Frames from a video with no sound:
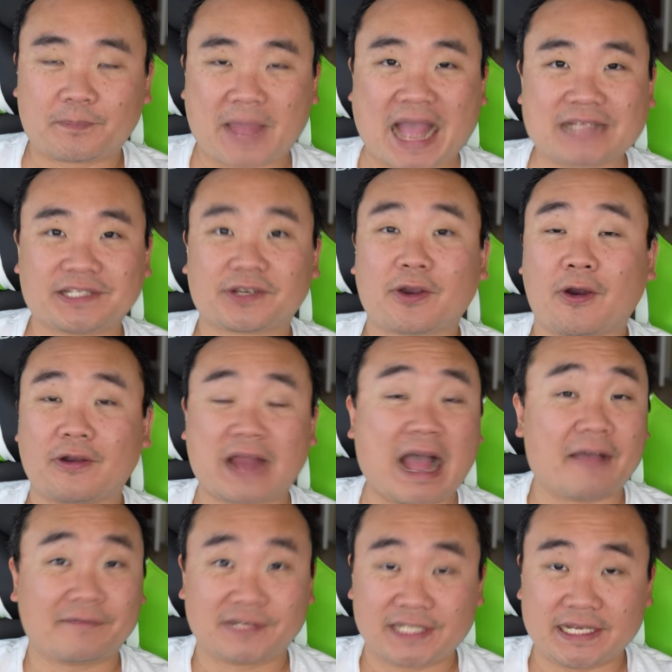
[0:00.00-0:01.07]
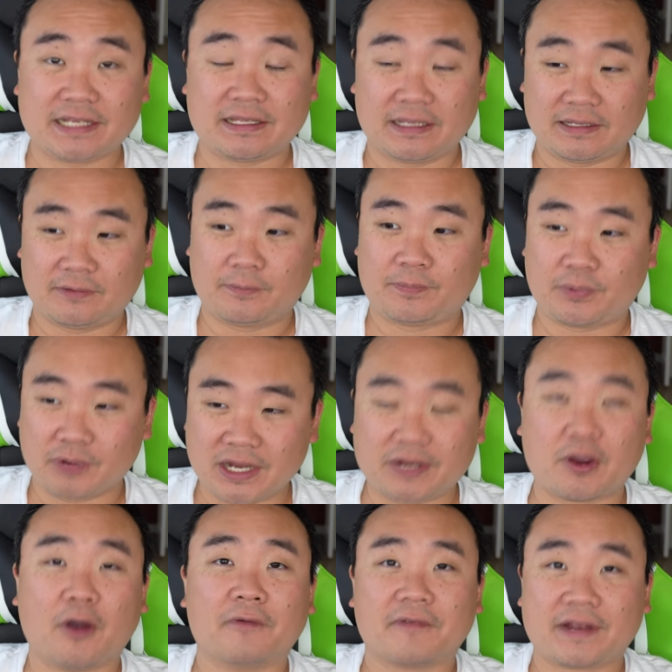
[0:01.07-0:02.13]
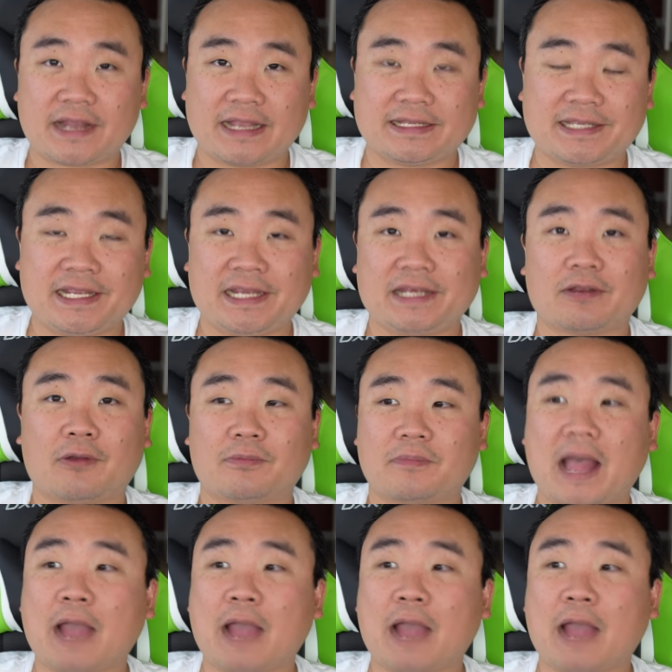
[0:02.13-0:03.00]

magic card obviously the pre-covid-19